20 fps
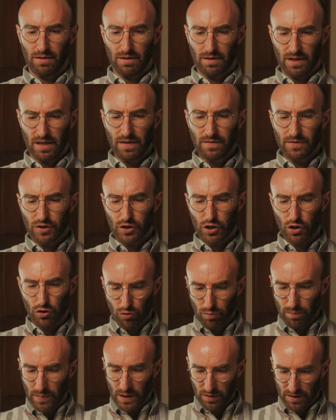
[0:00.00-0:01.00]
They have
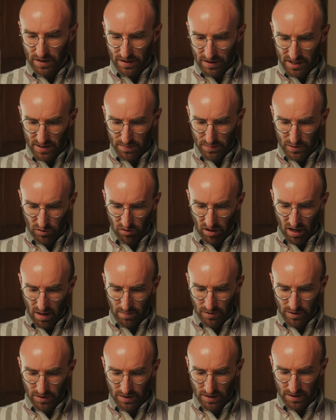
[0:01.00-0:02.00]
2 million
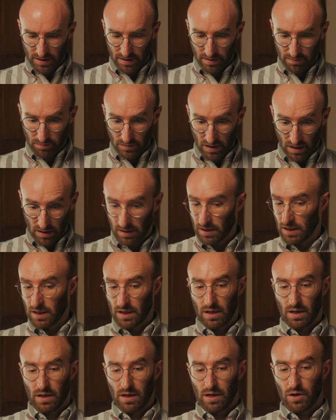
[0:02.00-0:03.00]
subscribers?
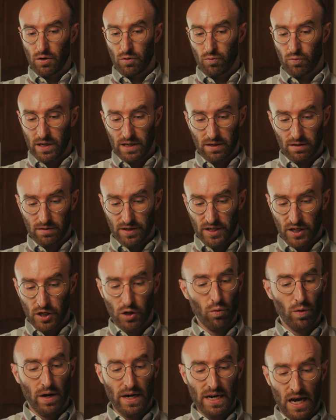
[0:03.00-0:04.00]
Well, you know
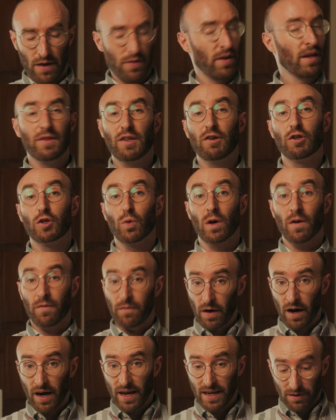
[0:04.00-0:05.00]
what? I think they're doing
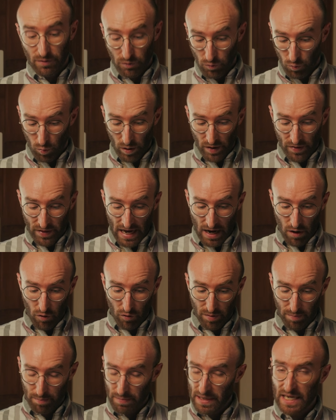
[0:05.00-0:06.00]
fine
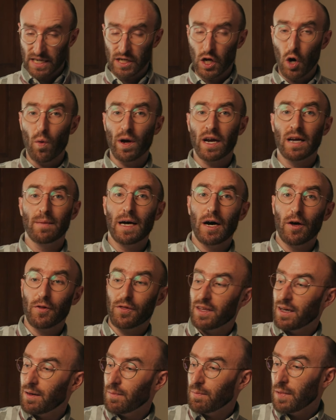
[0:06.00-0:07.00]
without me knowing about
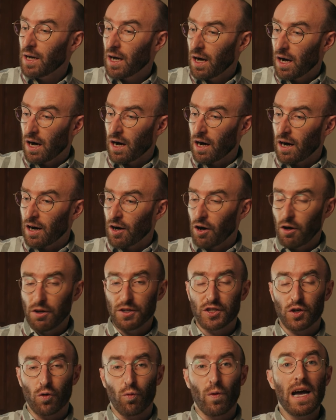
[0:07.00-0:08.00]
them.
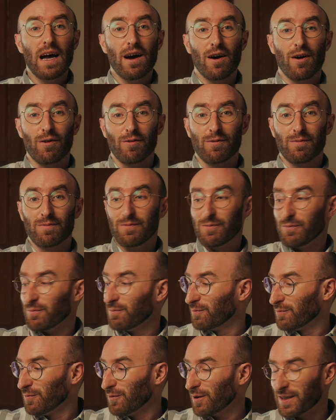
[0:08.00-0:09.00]
Also, wow,
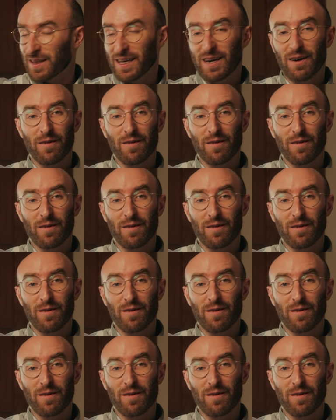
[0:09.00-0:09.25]
look, they're